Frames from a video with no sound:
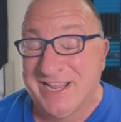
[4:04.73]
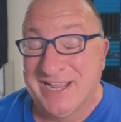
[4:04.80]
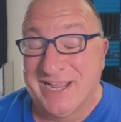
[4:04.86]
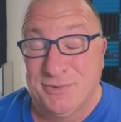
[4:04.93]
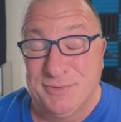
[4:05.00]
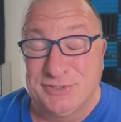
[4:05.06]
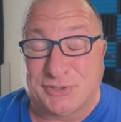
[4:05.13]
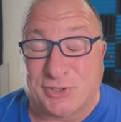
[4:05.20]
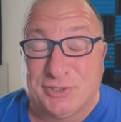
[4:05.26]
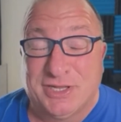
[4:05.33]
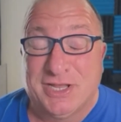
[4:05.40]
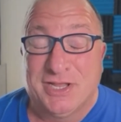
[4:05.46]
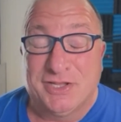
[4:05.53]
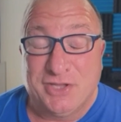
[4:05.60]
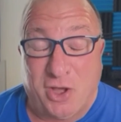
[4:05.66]
It was,
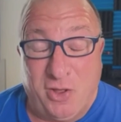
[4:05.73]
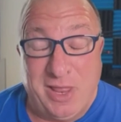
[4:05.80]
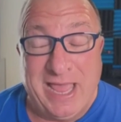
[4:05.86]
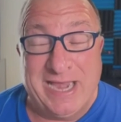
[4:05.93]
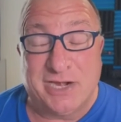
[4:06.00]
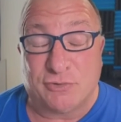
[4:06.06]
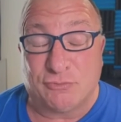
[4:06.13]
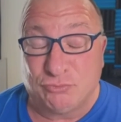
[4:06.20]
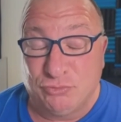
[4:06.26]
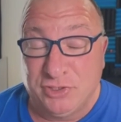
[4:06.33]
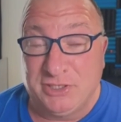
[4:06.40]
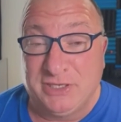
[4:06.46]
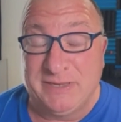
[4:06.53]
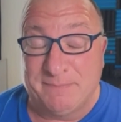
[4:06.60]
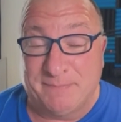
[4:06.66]
y'all had it
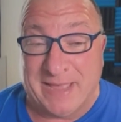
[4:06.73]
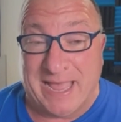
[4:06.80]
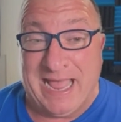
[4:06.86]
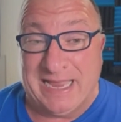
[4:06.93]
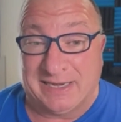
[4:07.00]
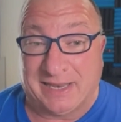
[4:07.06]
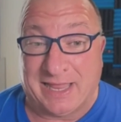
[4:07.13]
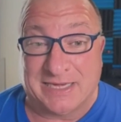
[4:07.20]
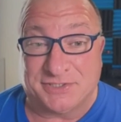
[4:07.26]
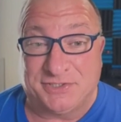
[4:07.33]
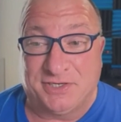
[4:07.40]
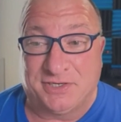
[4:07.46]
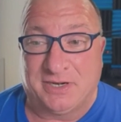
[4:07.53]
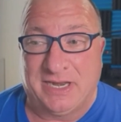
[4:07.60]
really bad last year,